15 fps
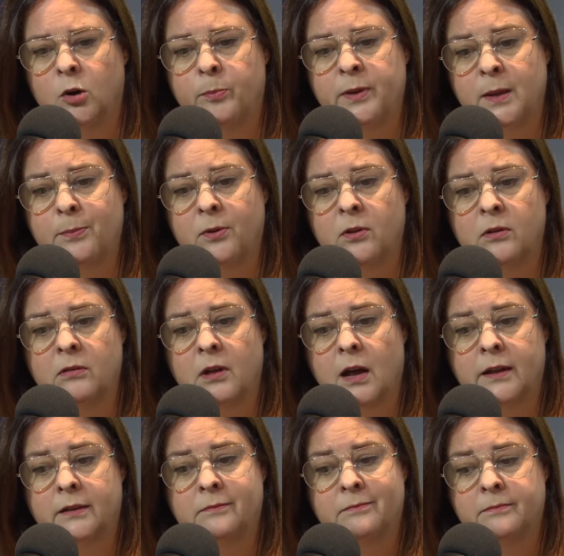people
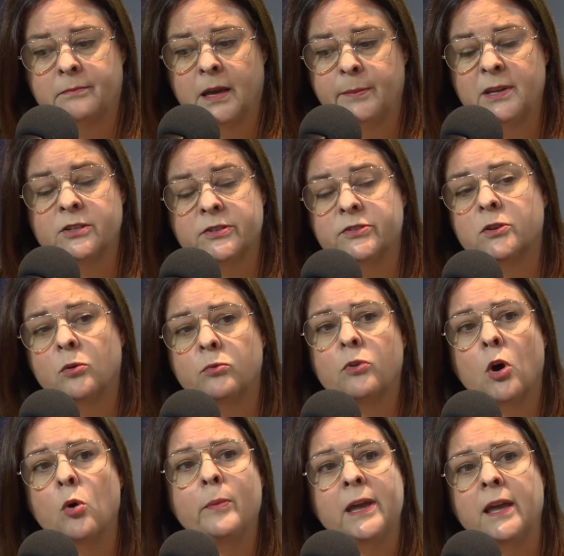maybe just don't
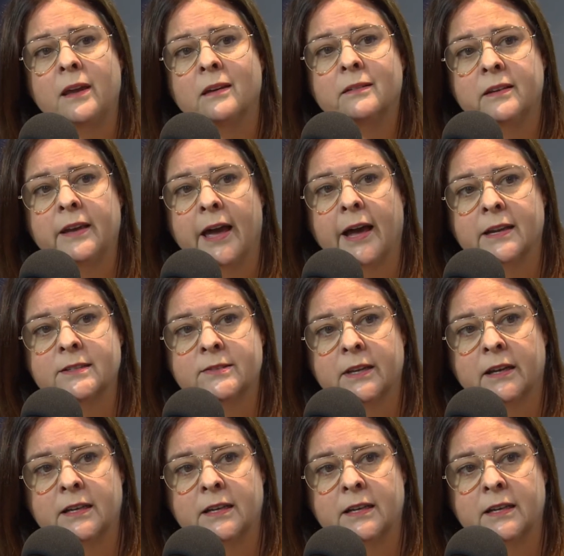know me yet.